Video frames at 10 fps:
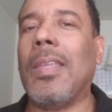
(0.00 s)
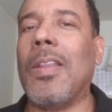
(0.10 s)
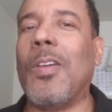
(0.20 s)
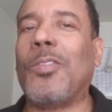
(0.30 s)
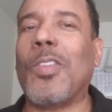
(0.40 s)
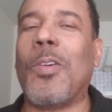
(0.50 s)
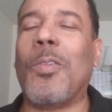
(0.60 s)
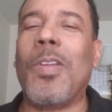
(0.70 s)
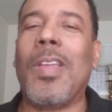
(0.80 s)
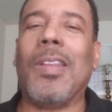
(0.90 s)
you know,
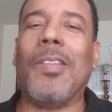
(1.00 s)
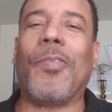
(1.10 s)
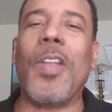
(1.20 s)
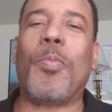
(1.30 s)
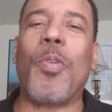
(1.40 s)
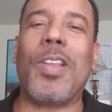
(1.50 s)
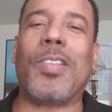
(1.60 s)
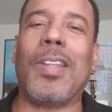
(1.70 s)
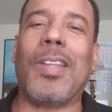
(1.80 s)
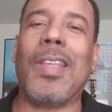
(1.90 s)
so the free
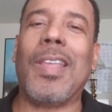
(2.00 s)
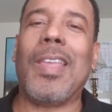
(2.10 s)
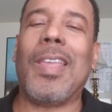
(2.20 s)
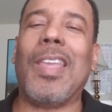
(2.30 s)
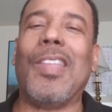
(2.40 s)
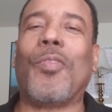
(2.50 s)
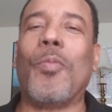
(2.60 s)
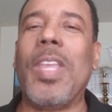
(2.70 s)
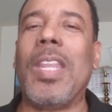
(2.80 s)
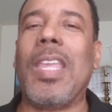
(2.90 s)
portion is for
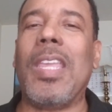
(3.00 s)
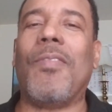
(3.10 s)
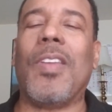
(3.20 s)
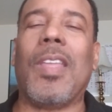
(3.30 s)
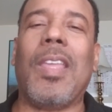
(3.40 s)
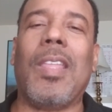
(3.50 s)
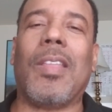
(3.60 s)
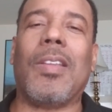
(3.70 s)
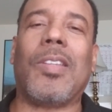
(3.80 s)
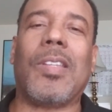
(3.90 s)
me to either
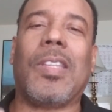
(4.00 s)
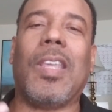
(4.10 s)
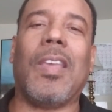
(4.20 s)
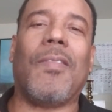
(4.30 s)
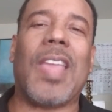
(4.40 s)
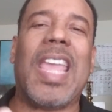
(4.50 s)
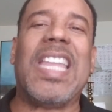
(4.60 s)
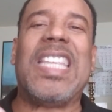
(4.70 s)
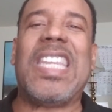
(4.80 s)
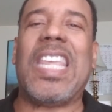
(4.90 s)
either just give
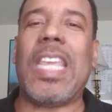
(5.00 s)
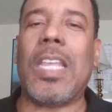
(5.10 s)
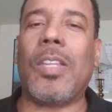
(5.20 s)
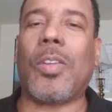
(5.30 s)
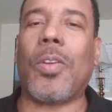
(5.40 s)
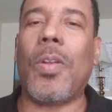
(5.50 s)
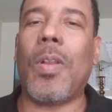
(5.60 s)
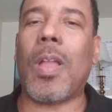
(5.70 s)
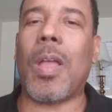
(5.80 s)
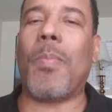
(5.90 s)
a teaser
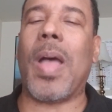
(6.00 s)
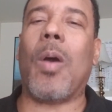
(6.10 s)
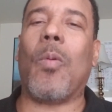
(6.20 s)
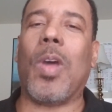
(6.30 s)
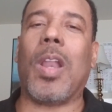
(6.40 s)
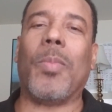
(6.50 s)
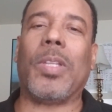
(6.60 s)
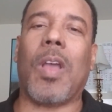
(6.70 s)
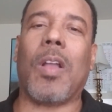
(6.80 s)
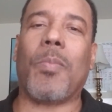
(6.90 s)
about what I'm
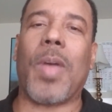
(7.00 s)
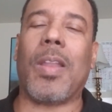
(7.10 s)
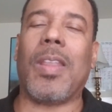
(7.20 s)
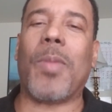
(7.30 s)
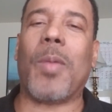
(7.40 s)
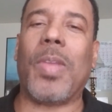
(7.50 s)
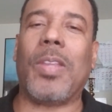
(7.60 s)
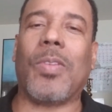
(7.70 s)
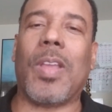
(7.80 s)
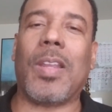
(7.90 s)
gonna talk about in my
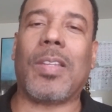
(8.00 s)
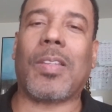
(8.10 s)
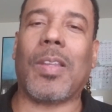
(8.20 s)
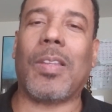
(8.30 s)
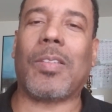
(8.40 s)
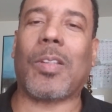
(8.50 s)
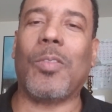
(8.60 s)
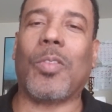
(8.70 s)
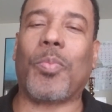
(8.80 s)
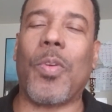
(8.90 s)
Patreon ex
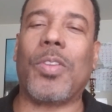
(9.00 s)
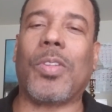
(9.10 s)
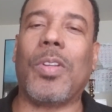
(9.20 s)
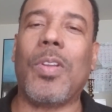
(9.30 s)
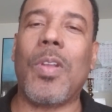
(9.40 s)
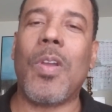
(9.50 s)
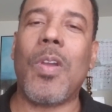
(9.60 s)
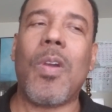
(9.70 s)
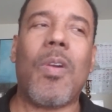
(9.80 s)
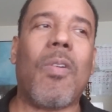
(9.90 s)
exclusive portion,
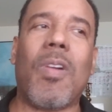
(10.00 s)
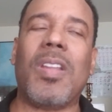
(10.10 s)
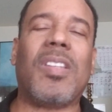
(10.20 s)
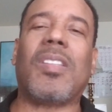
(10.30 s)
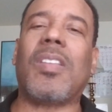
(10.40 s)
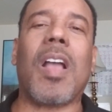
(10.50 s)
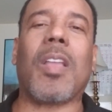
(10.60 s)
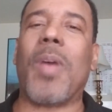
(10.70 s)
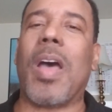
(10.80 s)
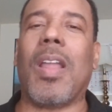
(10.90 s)
or to just talk
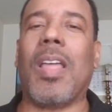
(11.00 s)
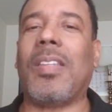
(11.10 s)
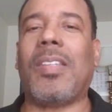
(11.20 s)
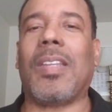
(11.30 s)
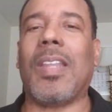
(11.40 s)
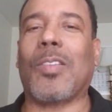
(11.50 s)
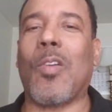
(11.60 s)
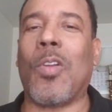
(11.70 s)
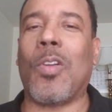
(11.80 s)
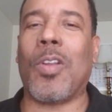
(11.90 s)
about other shit that's
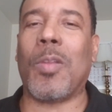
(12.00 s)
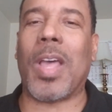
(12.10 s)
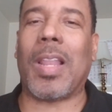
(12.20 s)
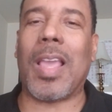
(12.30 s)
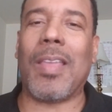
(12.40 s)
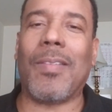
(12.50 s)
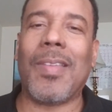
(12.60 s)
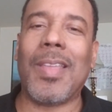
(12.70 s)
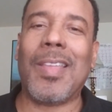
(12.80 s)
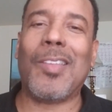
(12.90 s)
going on in my life,
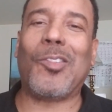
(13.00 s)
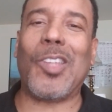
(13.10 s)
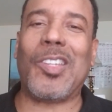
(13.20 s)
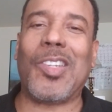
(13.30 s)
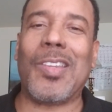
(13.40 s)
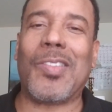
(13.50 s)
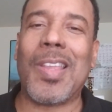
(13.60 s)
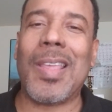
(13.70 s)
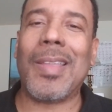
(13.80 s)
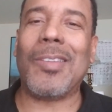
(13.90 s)
such as
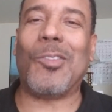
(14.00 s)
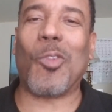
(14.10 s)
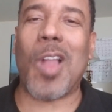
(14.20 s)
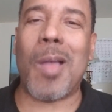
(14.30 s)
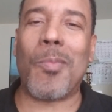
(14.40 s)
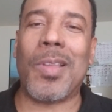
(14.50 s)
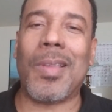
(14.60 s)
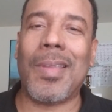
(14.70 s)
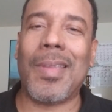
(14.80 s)
drama,